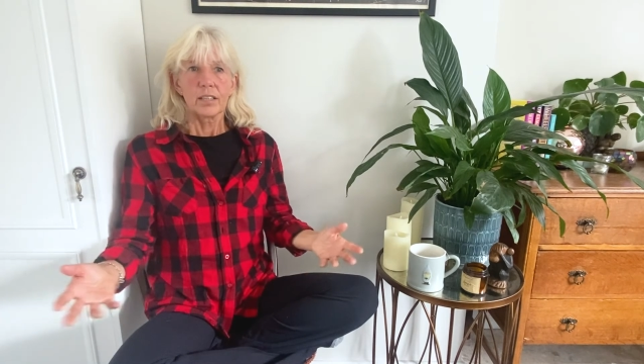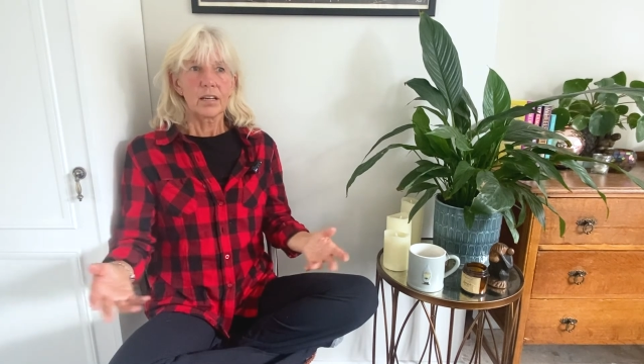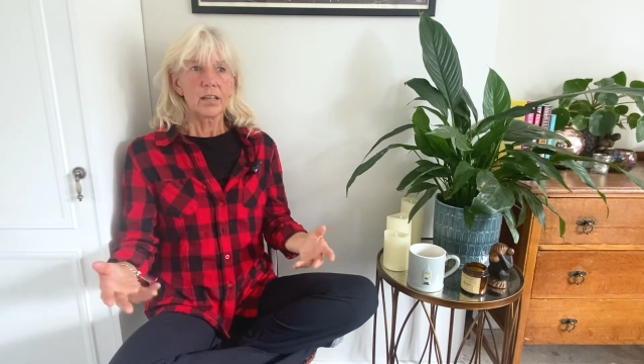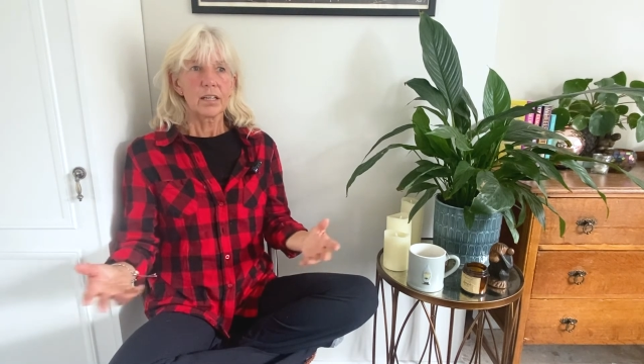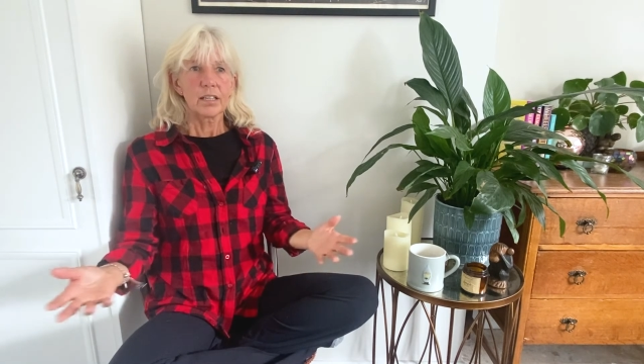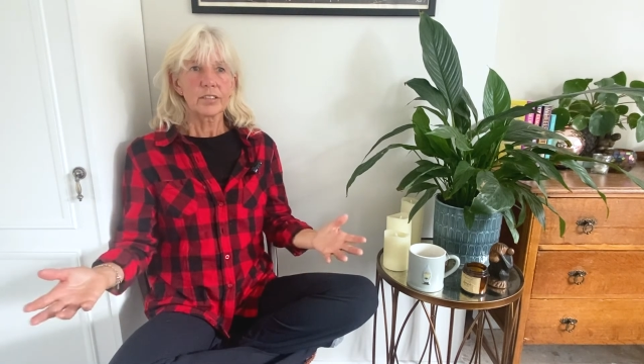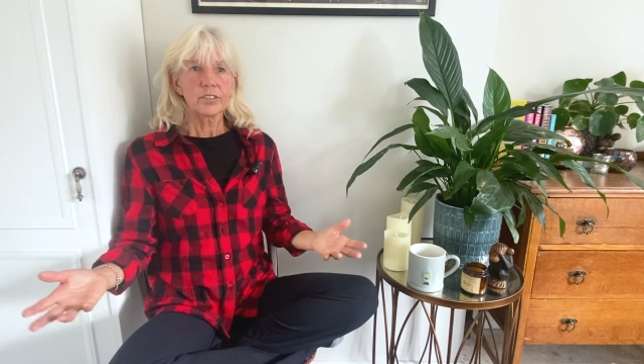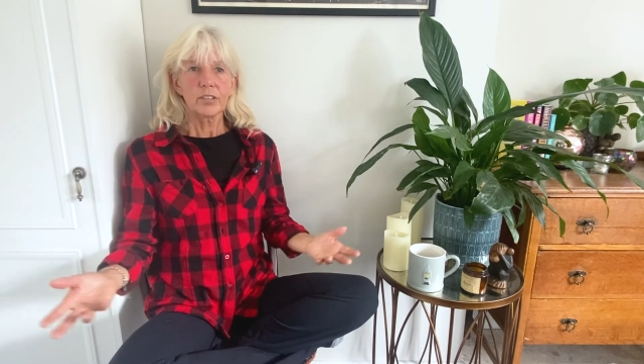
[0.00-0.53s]

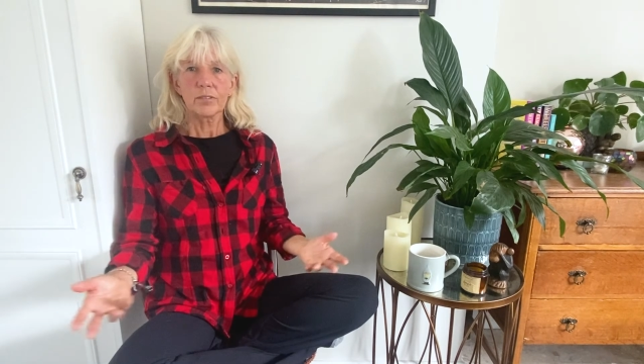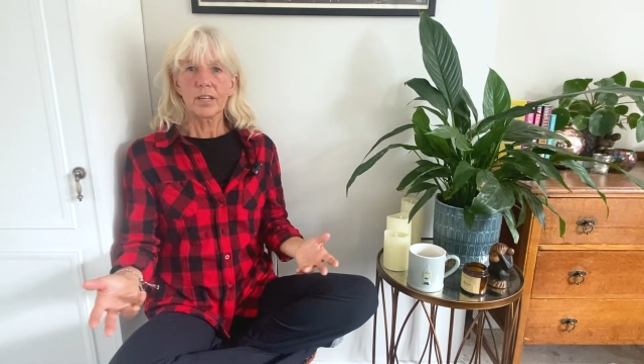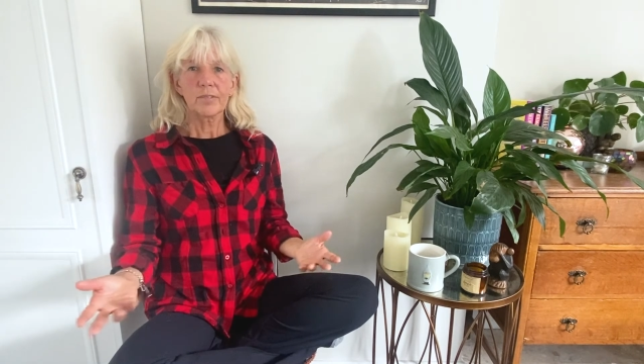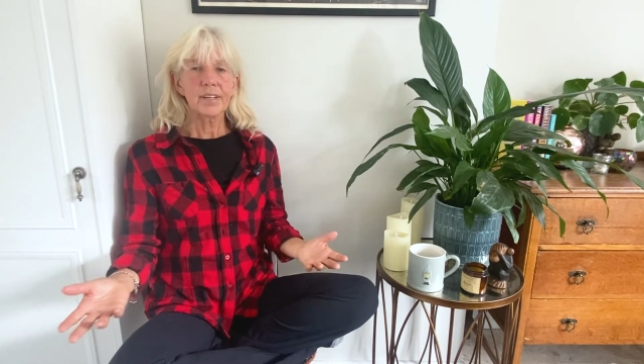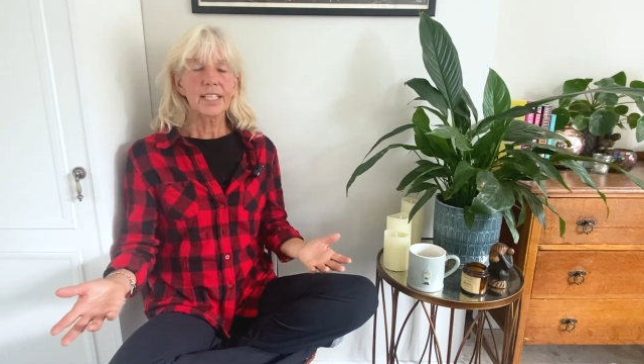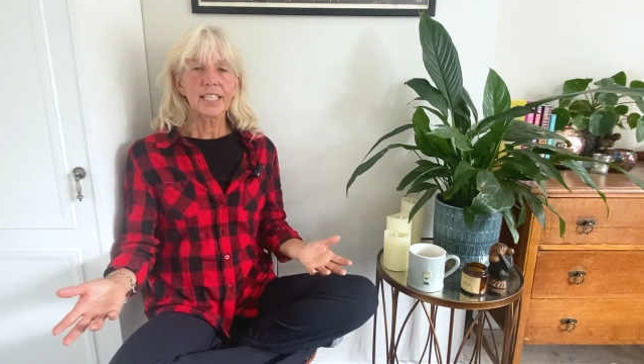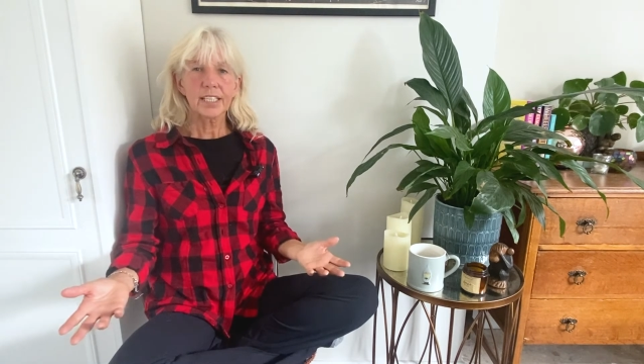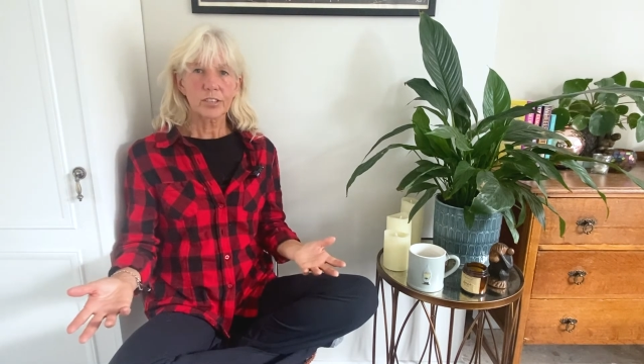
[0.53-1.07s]
I don't have
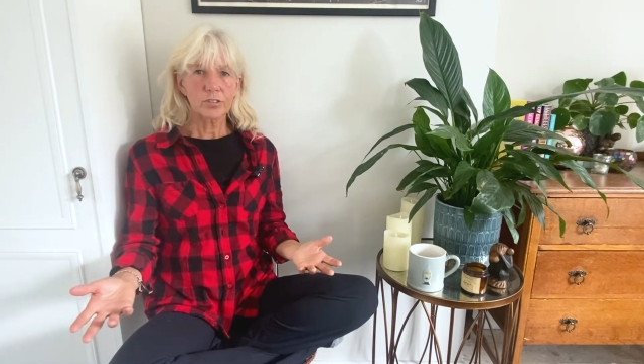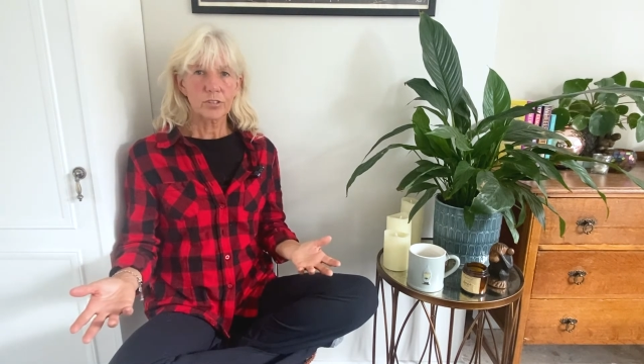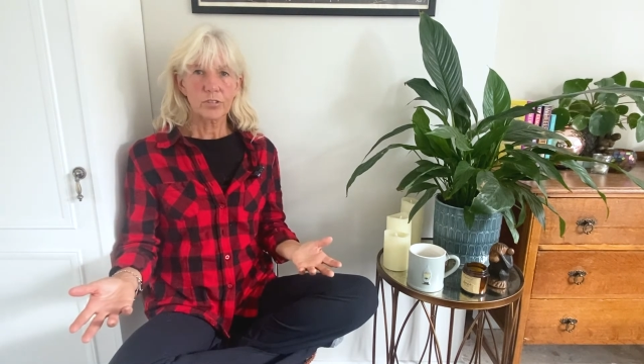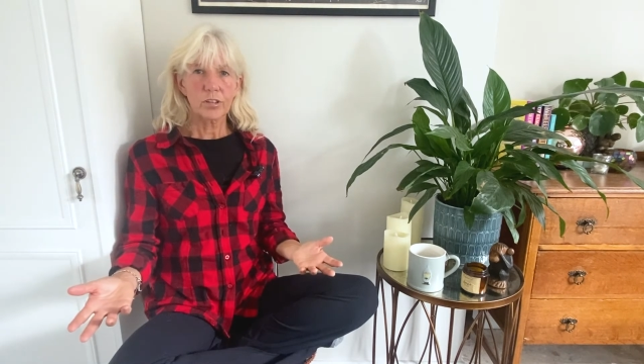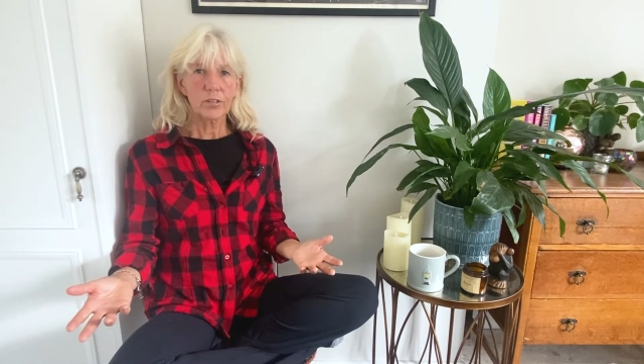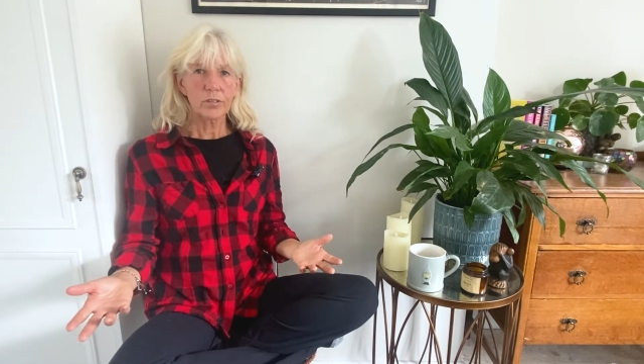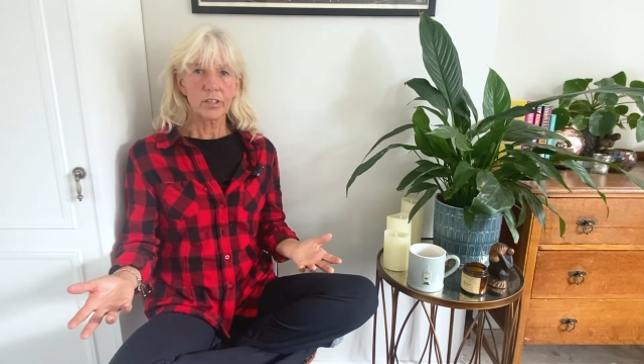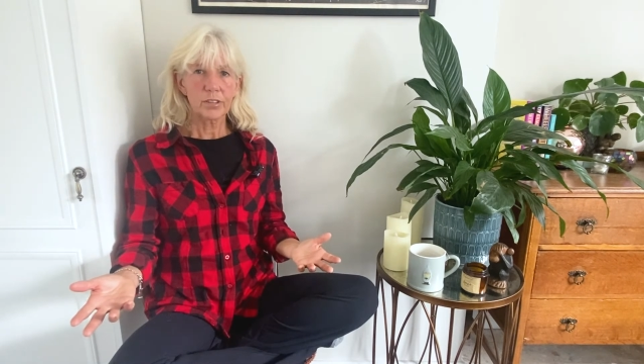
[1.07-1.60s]
any
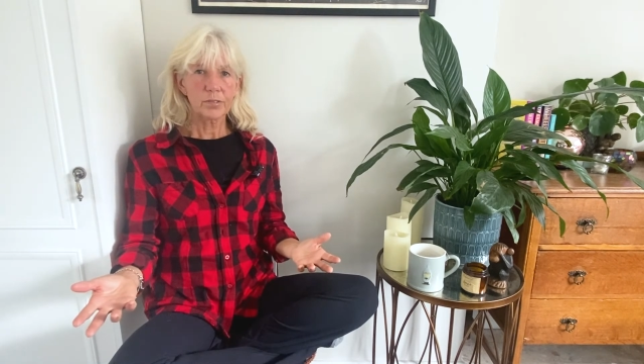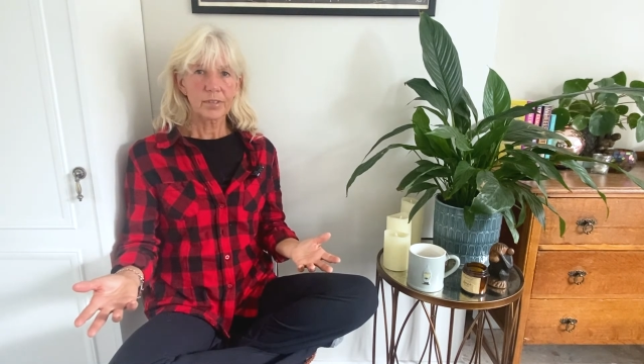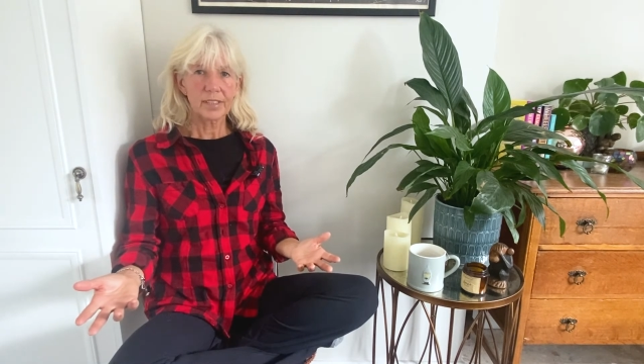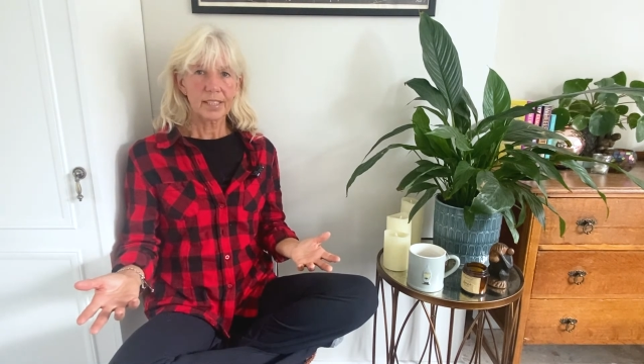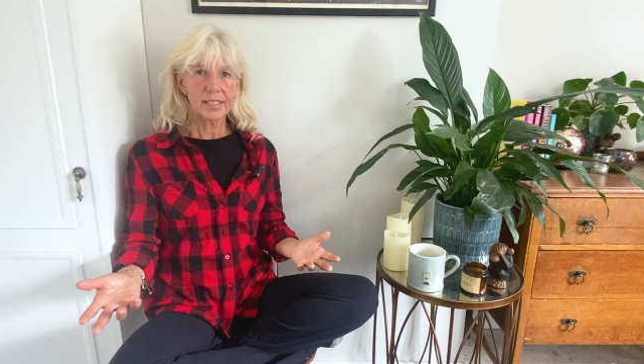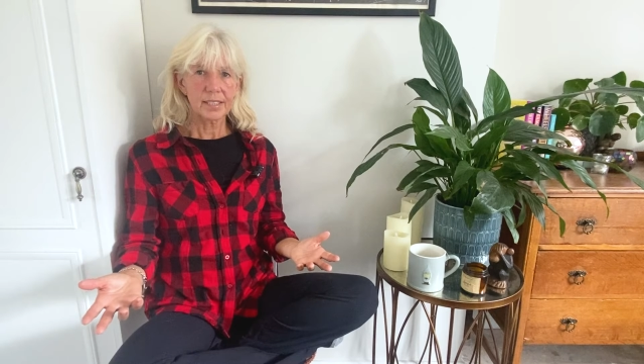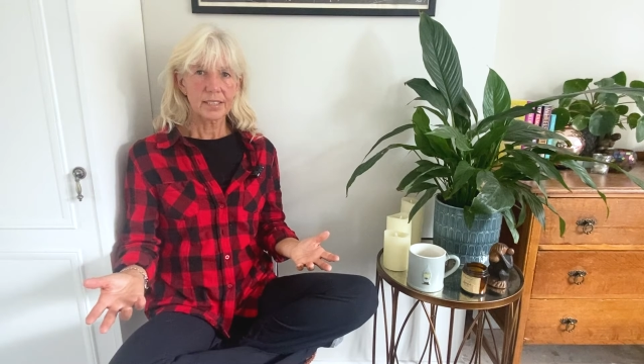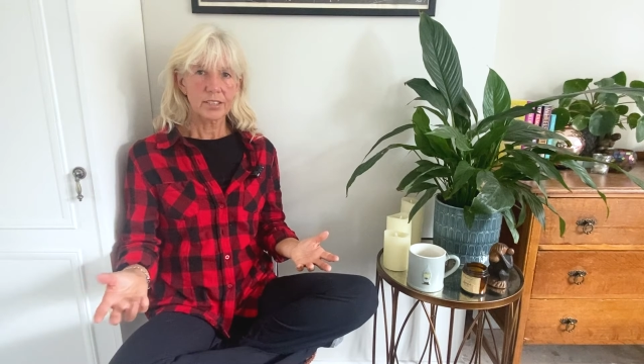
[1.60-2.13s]
control over
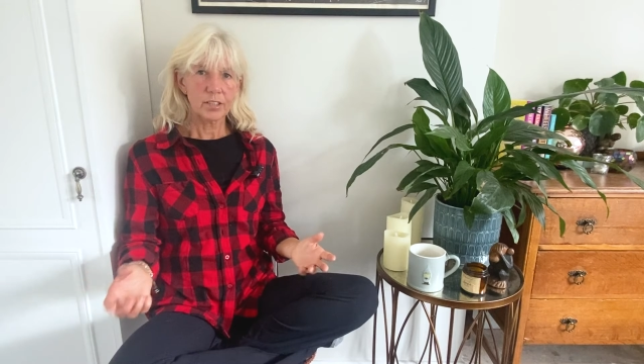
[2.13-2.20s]
this.